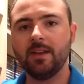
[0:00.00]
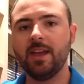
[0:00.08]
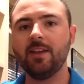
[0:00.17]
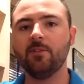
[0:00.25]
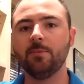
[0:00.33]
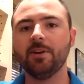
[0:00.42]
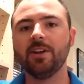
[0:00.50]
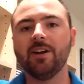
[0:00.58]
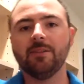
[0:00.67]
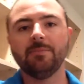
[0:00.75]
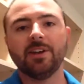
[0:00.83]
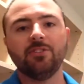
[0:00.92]
Hey everybody,
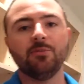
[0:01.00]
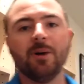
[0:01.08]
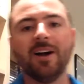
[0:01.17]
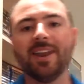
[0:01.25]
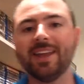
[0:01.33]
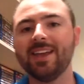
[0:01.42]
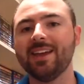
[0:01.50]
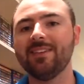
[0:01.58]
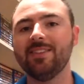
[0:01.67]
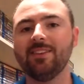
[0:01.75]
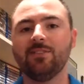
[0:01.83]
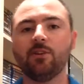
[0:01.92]
I'm Bae Jemine, aka
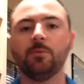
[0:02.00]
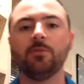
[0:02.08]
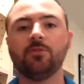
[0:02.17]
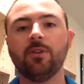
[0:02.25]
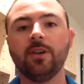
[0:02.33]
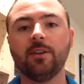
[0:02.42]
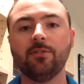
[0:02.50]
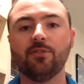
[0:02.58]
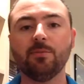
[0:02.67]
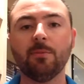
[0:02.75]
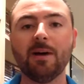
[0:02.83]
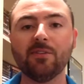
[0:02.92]
The Terrible Australian of
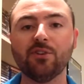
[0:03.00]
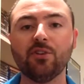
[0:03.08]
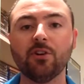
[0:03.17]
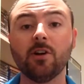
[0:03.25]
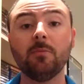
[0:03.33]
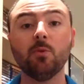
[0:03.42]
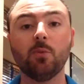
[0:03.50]
Supermarcy.com,